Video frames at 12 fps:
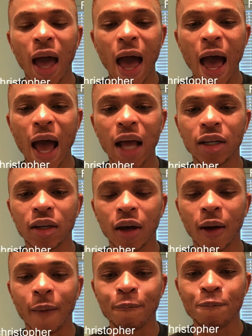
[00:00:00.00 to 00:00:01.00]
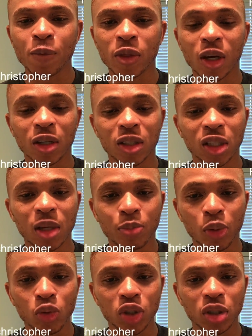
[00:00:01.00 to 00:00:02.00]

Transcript: and um, are simple,